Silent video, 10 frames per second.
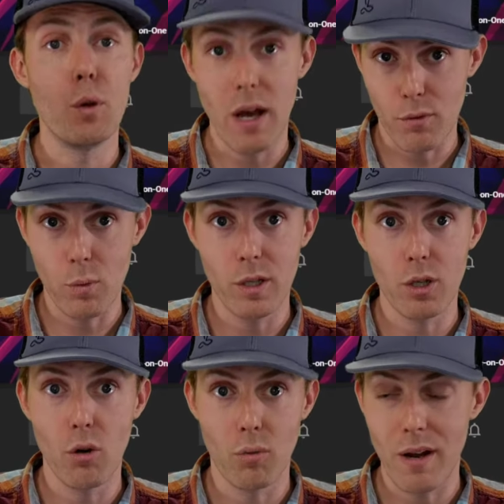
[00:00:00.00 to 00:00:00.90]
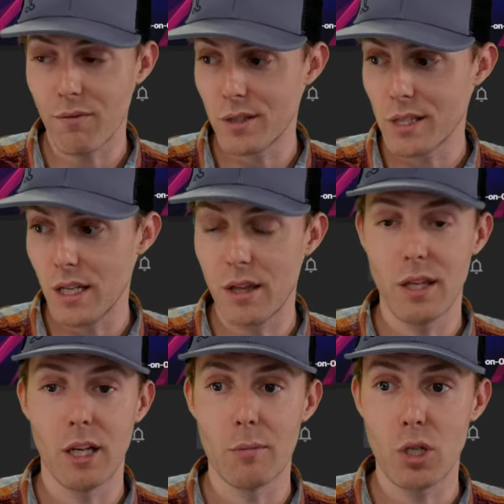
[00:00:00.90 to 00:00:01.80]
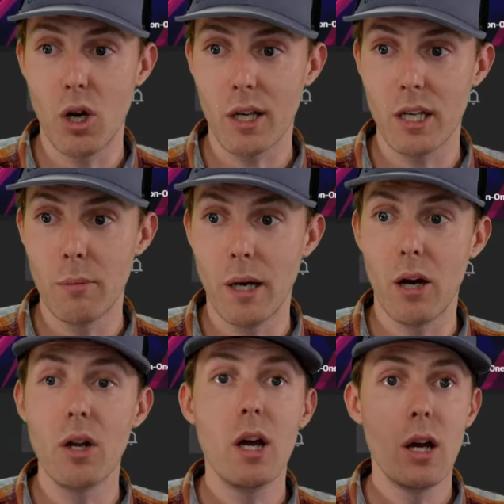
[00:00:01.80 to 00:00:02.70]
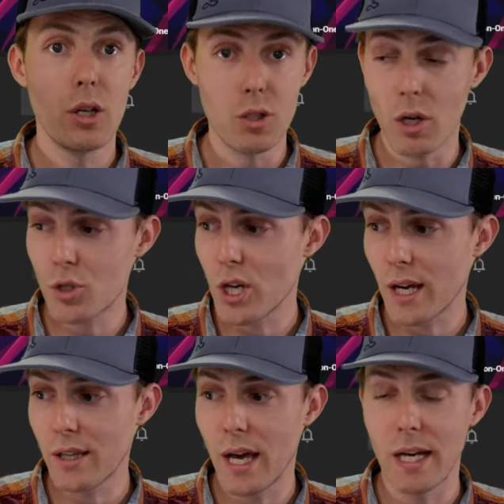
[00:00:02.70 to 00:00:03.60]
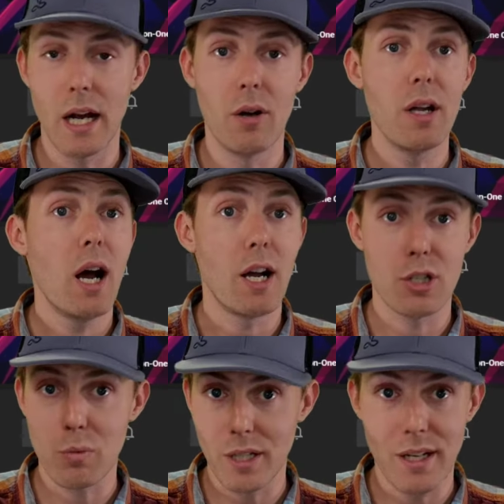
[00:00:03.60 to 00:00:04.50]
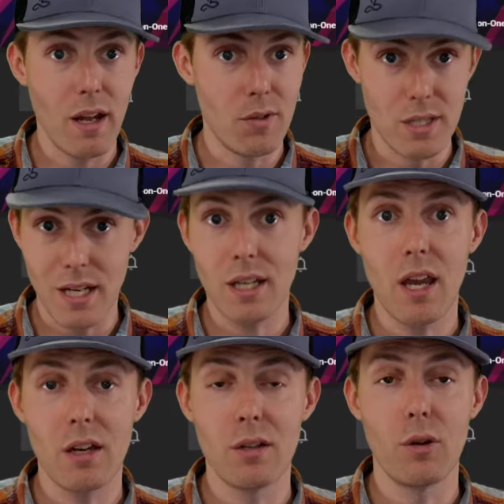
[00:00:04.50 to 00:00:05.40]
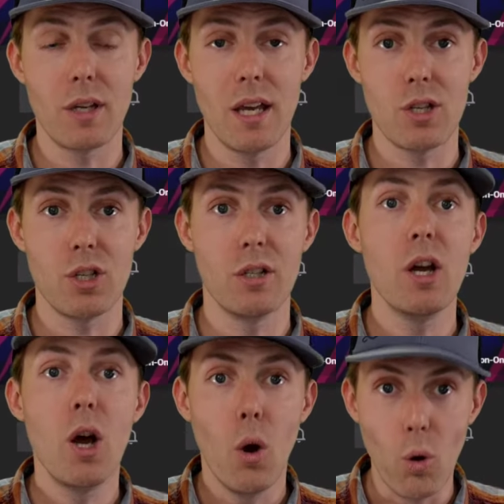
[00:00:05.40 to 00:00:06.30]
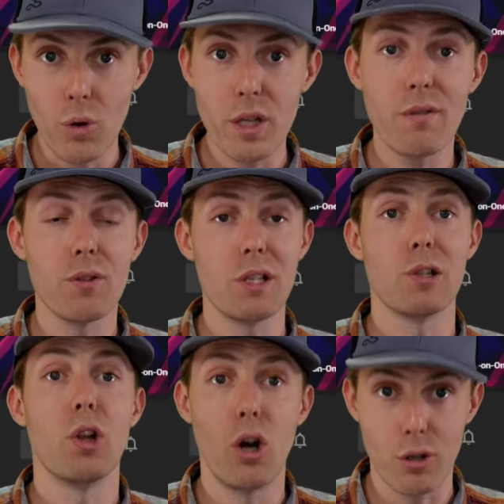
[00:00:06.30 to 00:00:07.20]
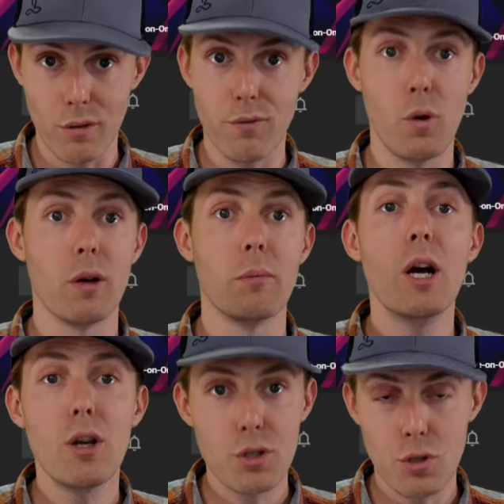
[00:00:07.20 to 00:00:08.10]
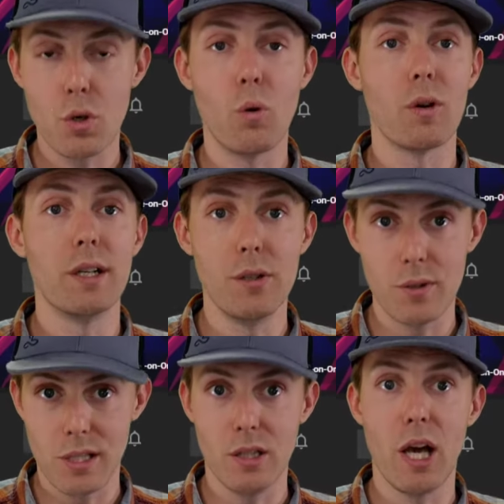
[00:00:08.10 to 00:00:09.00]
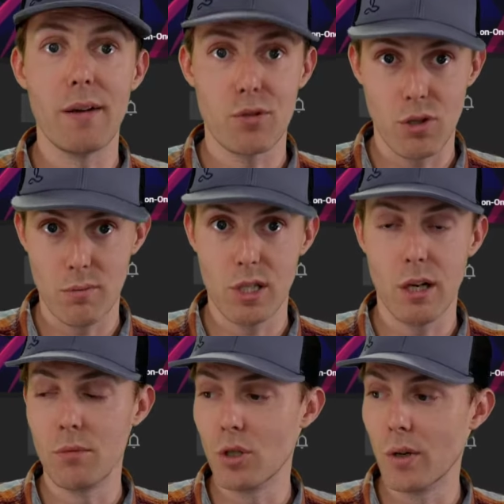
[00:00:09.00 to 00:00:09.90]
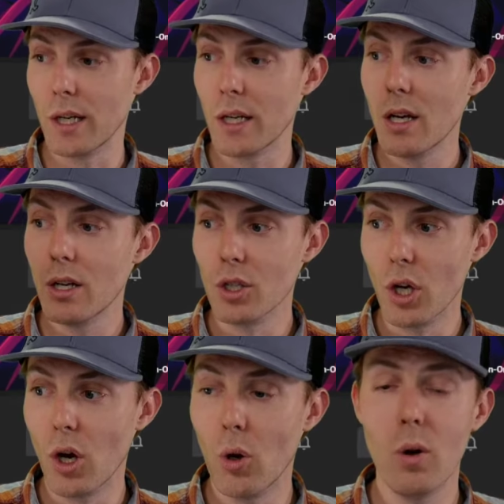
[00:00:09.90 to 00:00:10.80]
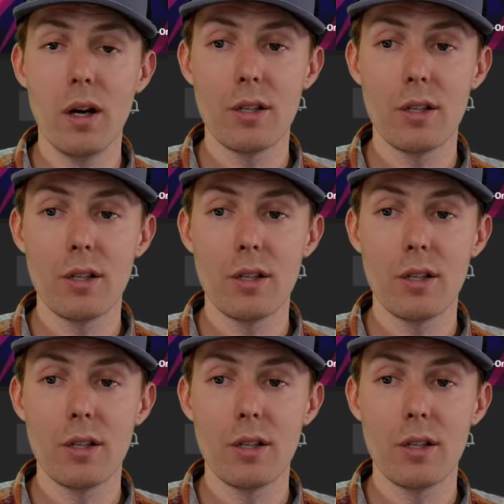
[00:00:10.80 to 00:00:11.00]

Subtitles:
you ever want to go reference anything I'm talking about, go check that out. I just wanted to have a dedicated location only for these longer form tutorials and live streams that I'm doing. Go